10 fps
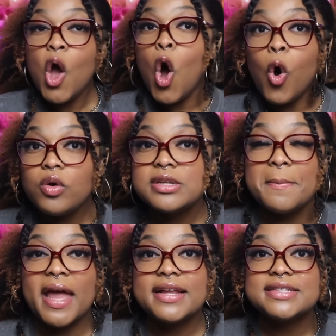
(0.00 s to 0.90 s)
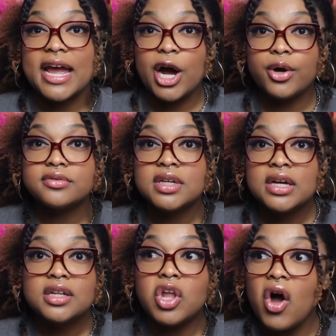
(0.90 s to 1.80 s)
Hold a man down
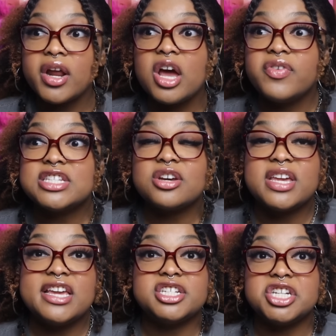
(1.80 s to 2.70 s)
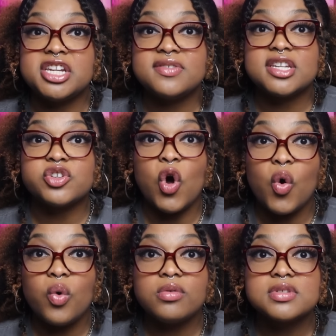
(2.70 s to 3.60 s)
long enough until he achieves his
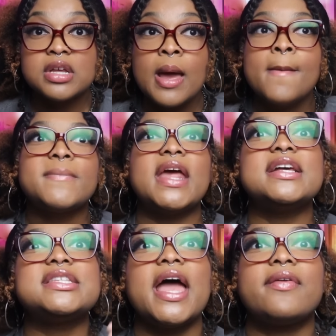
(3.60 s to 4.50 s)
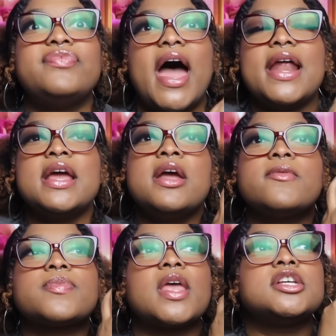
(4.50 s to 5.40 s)
goals? And it's like that.
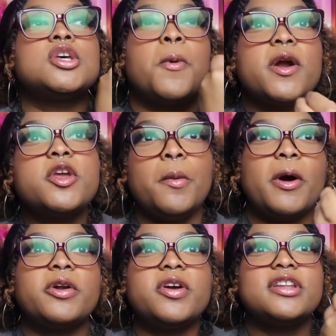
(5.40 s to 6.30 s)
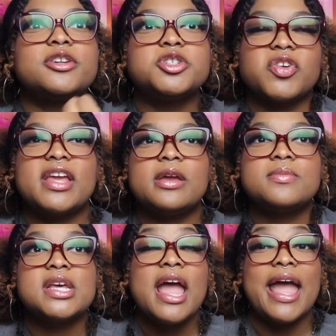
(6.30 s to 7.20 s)
Supporting your partner in their
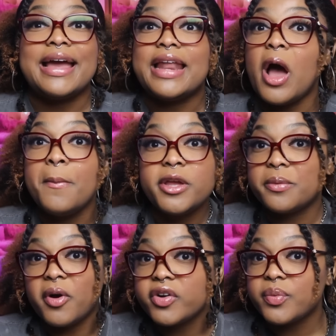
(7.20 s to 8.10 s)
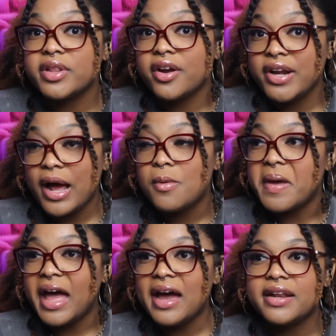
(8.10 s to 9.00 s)
dreams and helping your partner when they're down
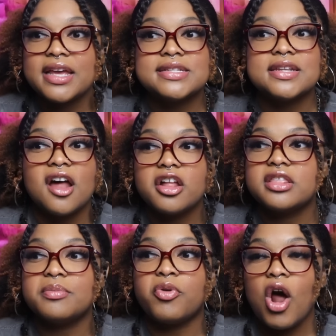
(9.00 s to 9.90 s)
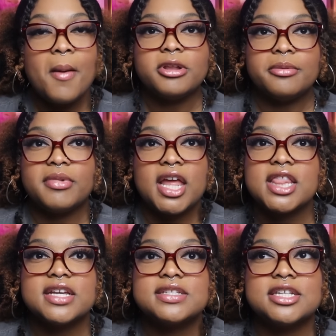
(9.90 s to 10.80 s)
bad is not the problem in
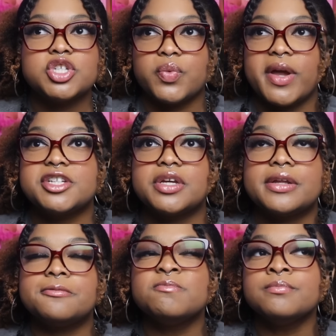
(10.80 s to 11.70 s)
this situation.